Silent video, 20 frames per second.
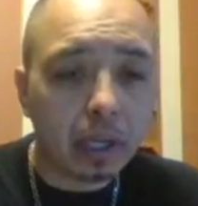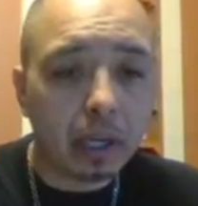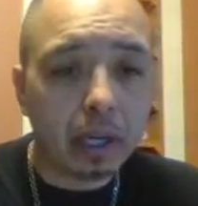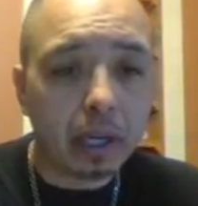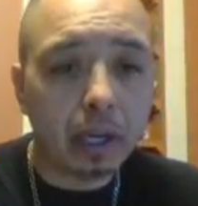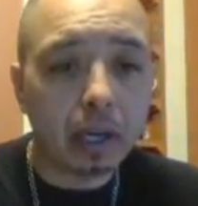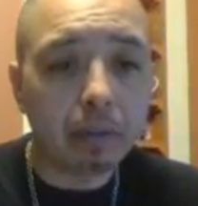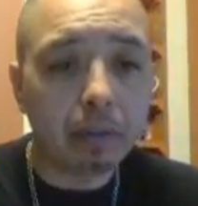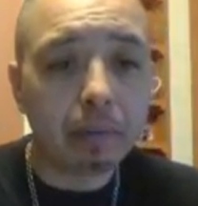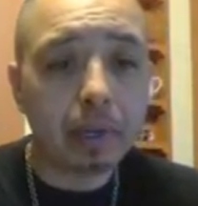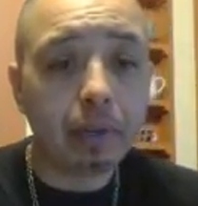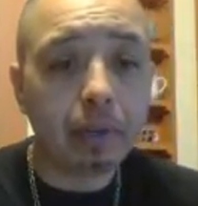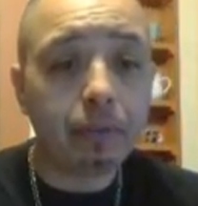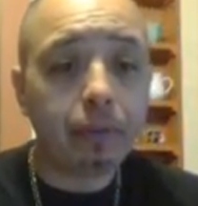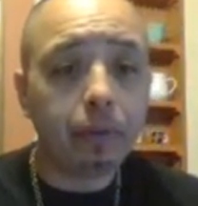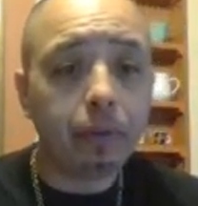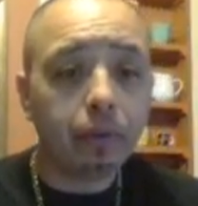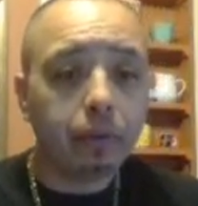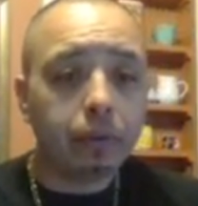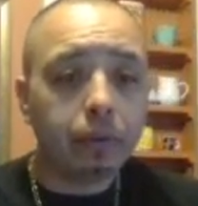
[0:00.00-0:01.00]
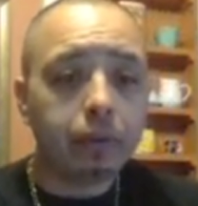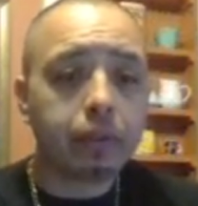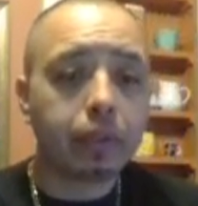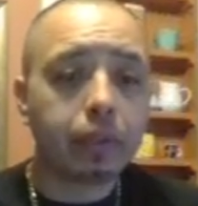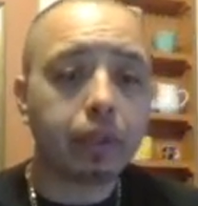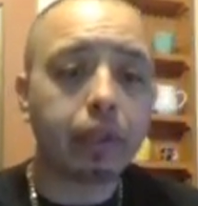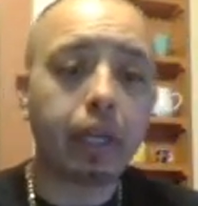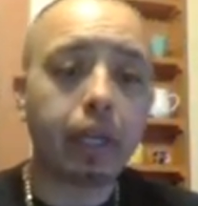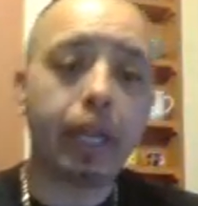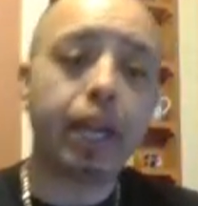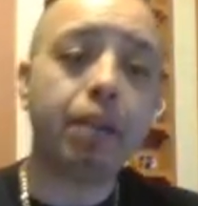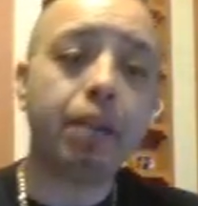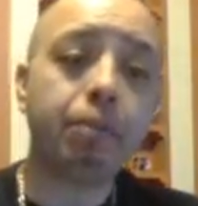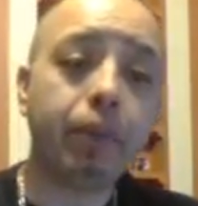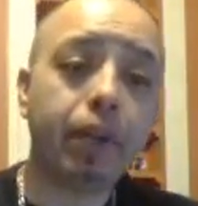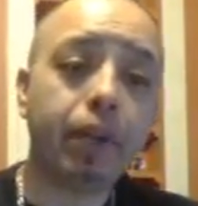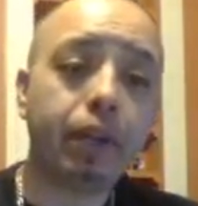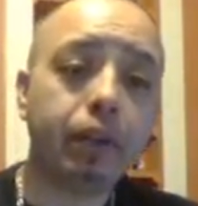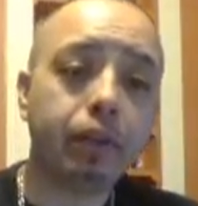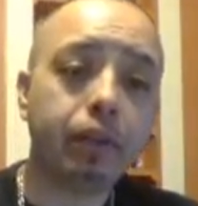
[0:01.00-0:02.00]
If you're using a ham
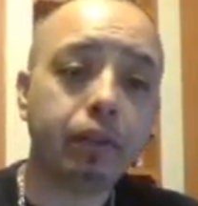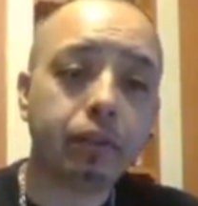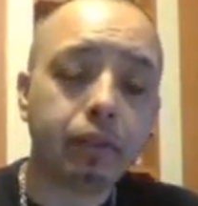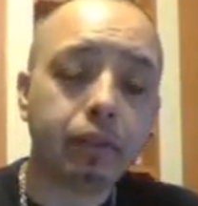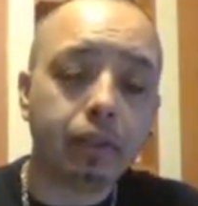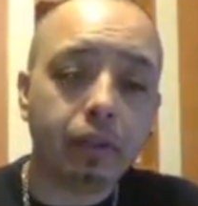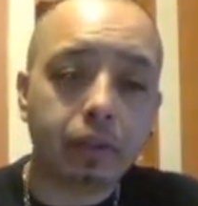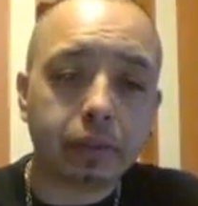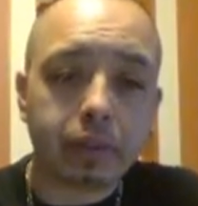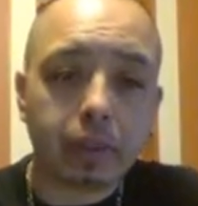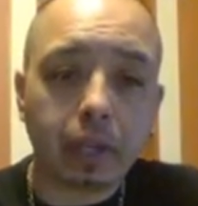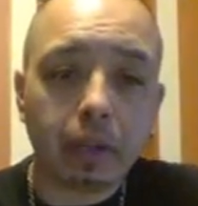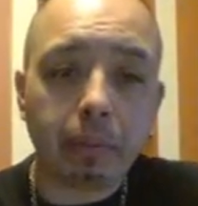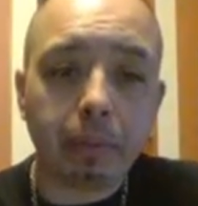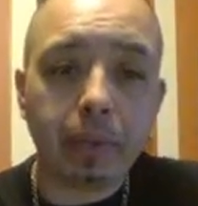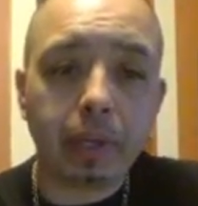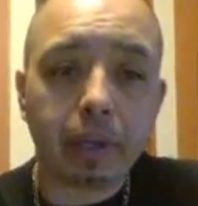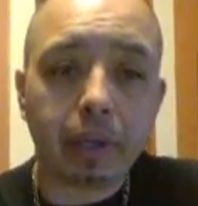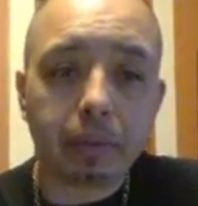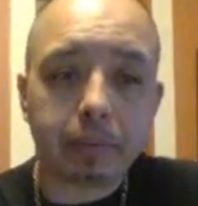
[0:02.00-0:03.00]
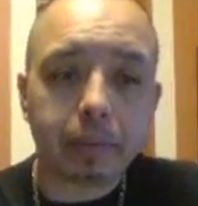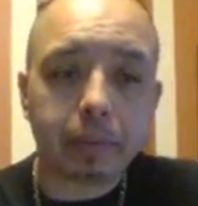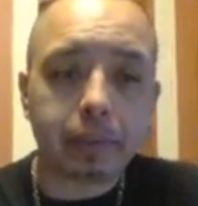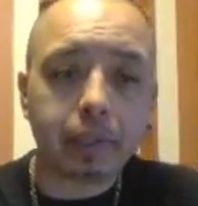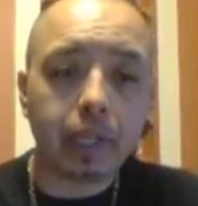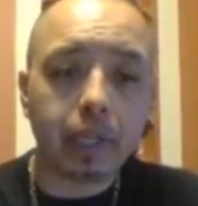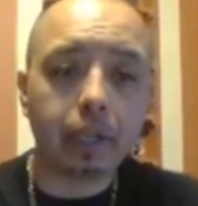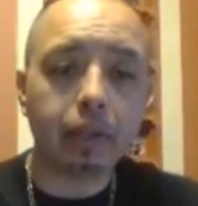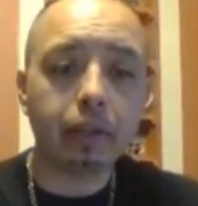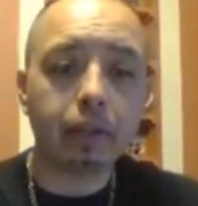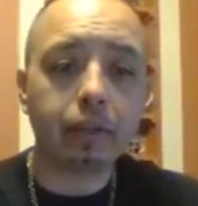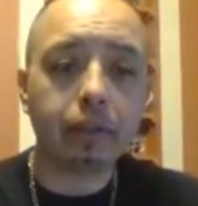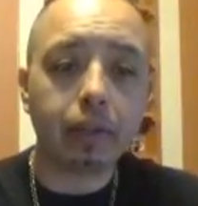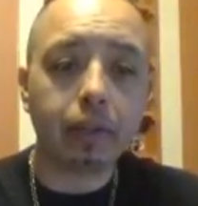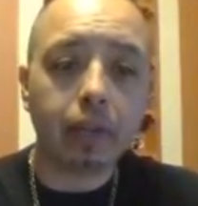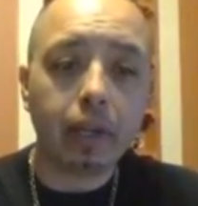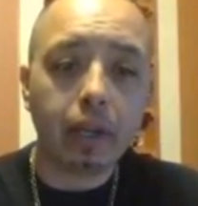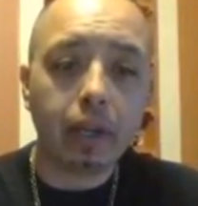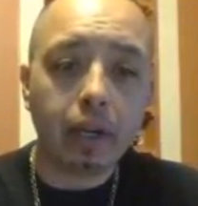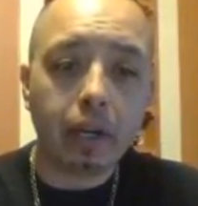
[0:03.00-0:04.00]
radio, it's going to pick up the standard
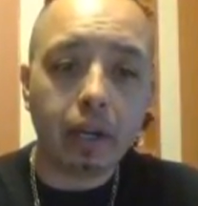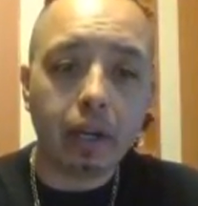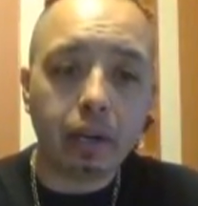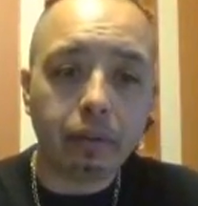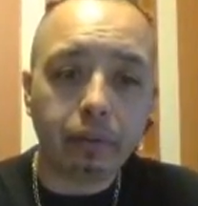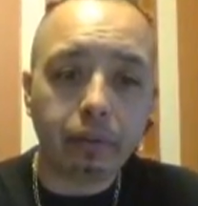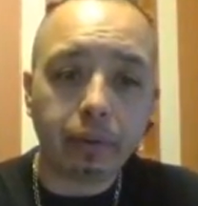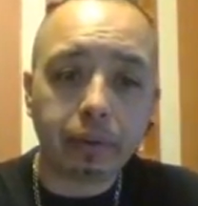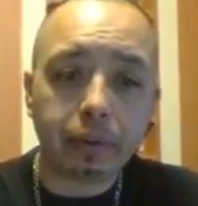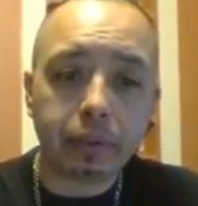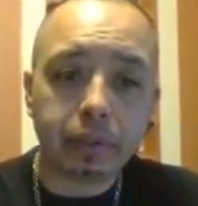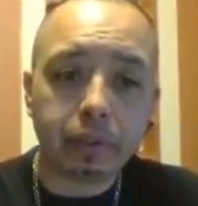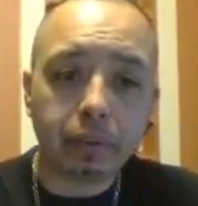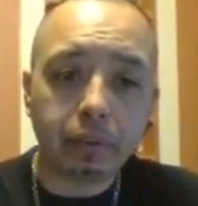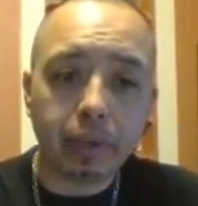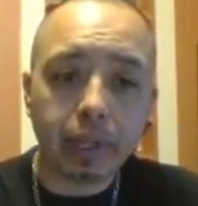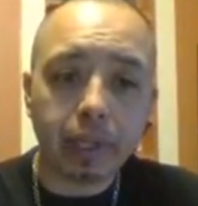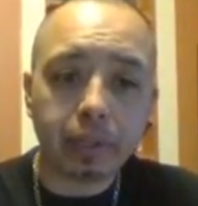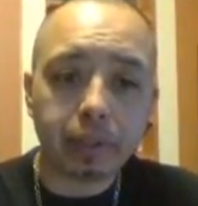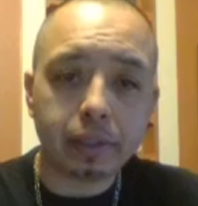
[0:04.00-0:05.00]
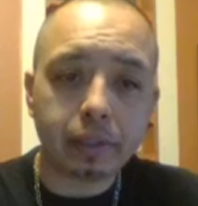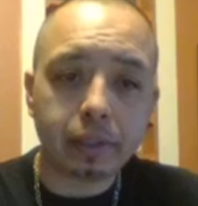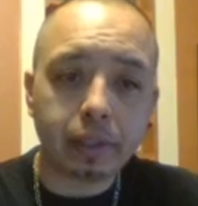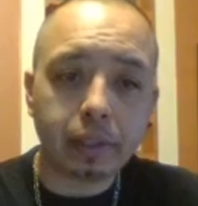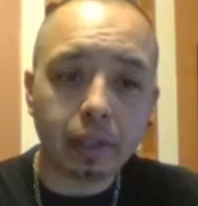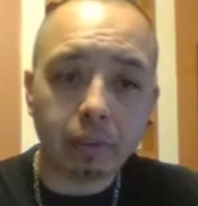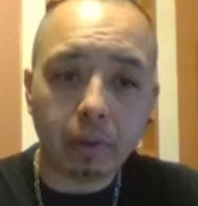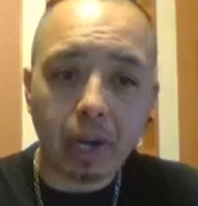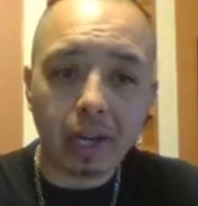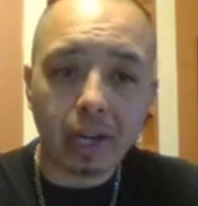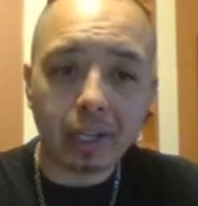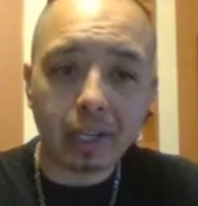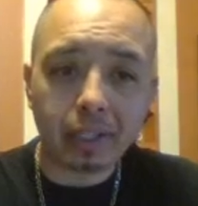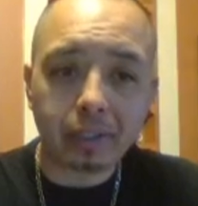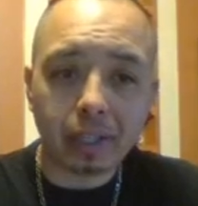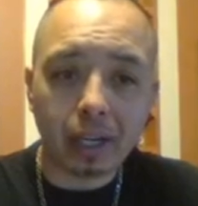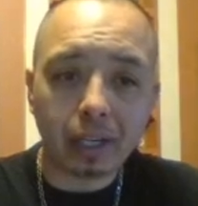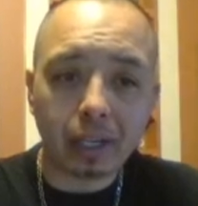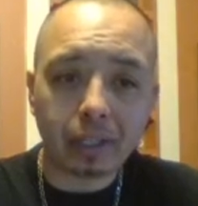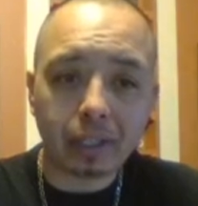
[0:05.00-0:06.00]
frequency ranges that
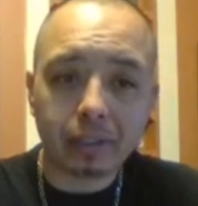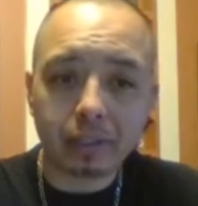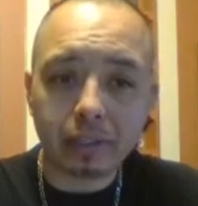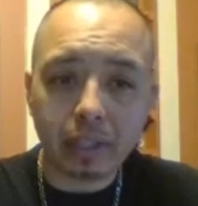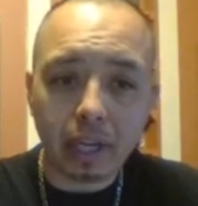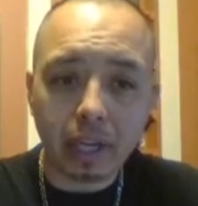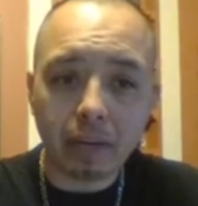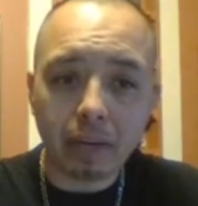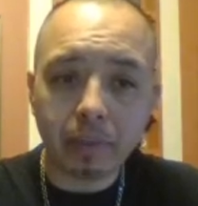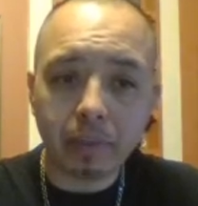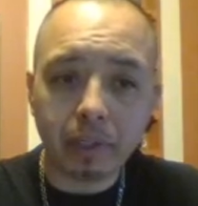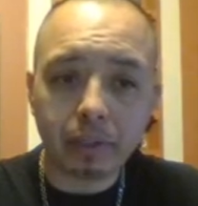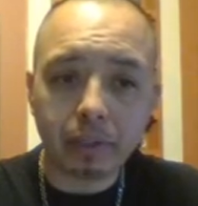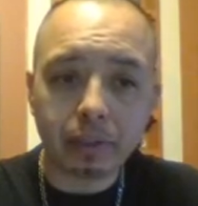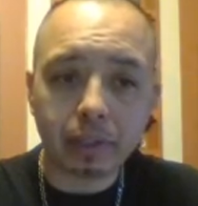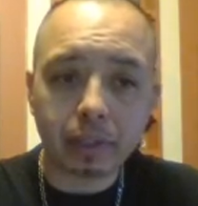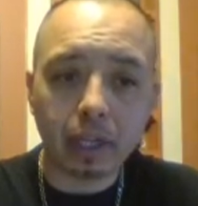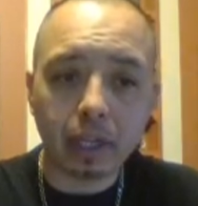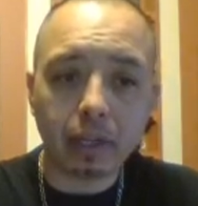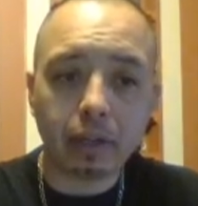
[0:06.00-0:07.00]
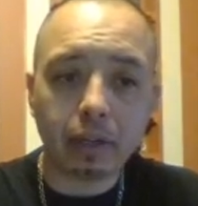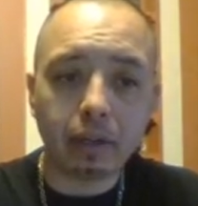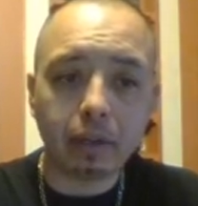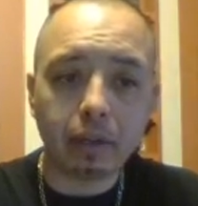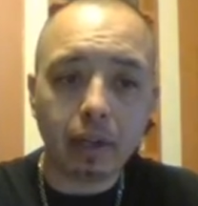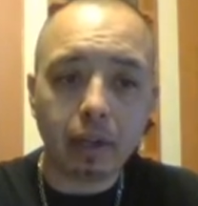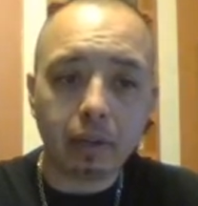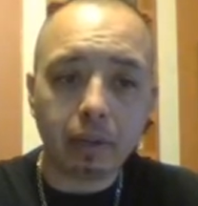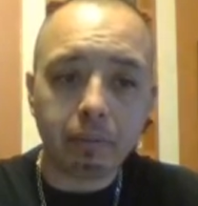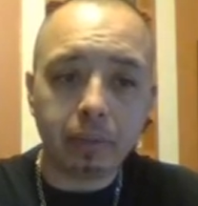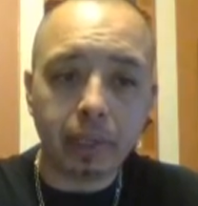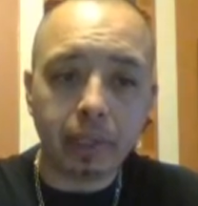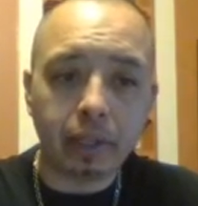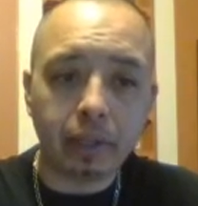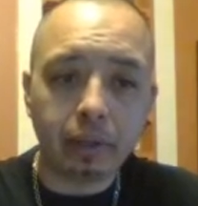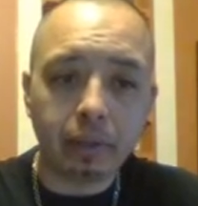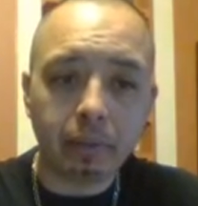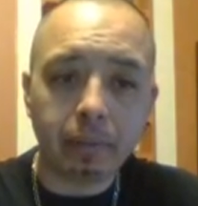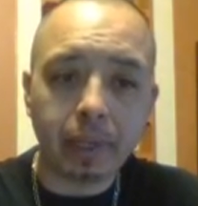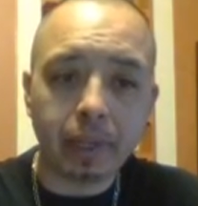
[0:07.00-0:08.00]
walkie-talkies and ham radios kind of
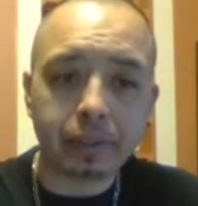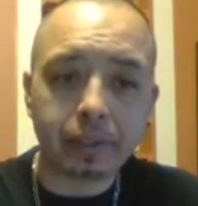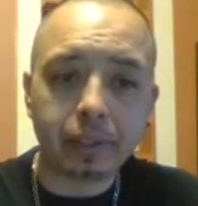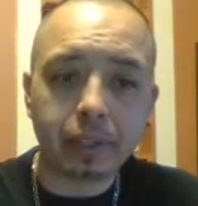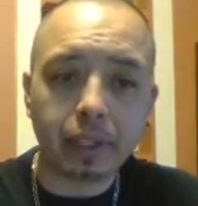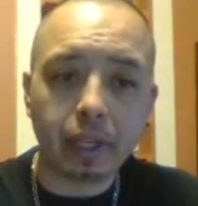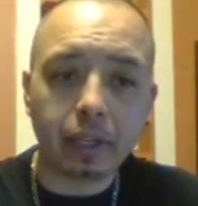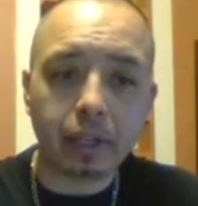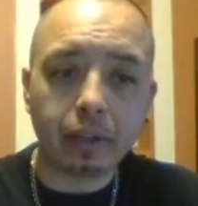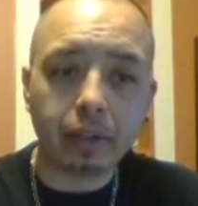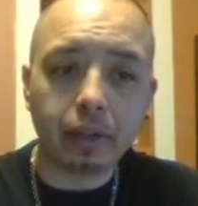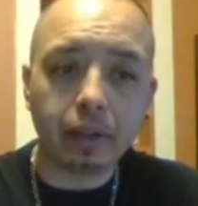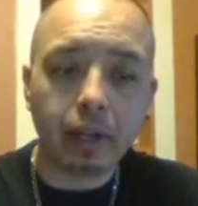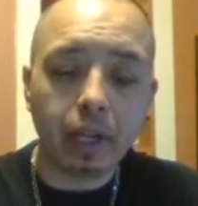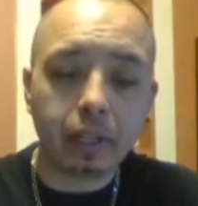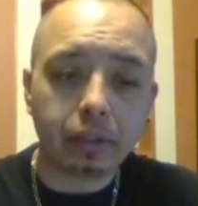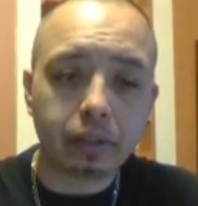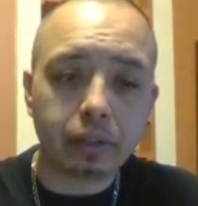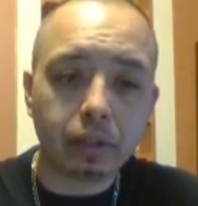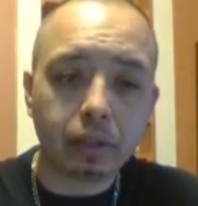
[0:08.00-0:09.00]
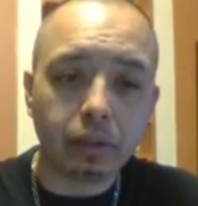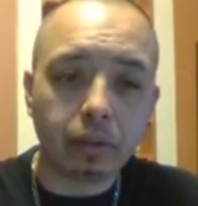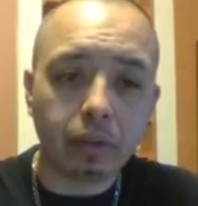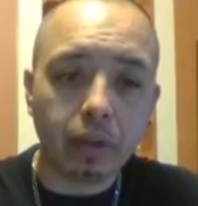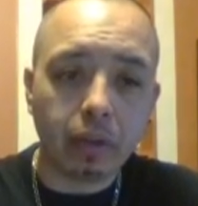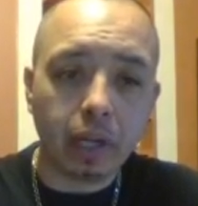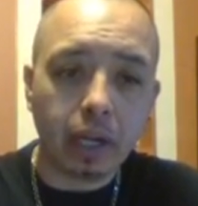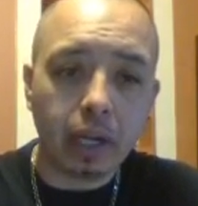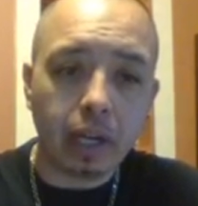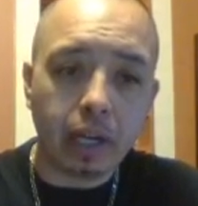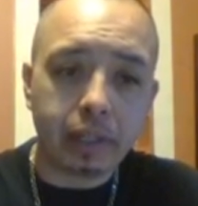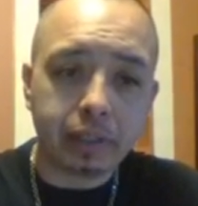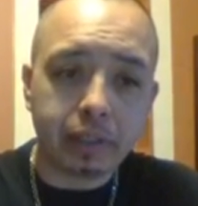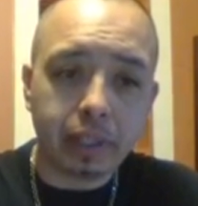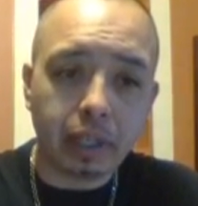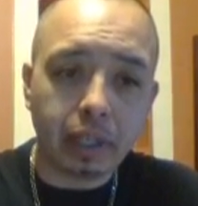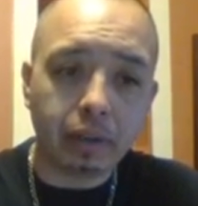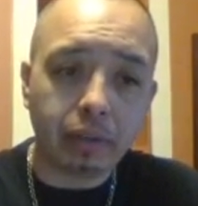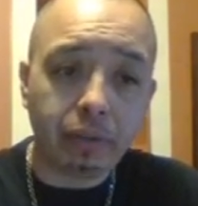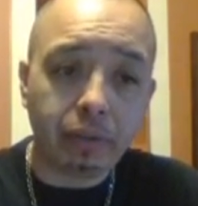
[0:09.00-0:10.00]
blend or mesh together. So on
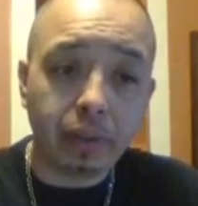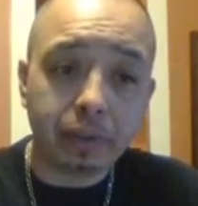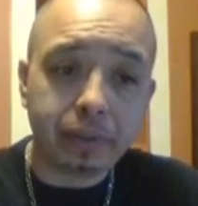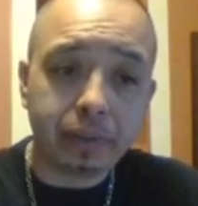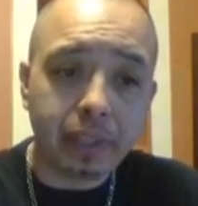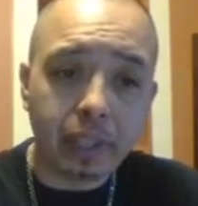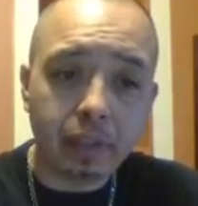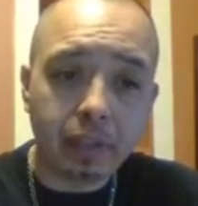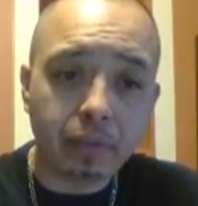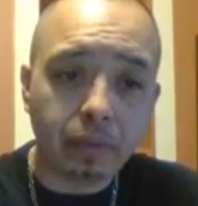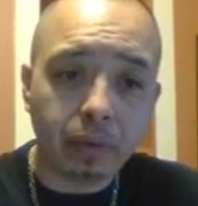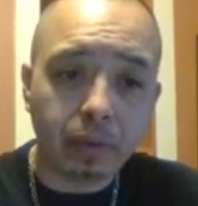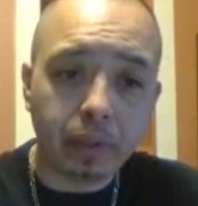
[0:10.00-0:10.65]
channel 15, for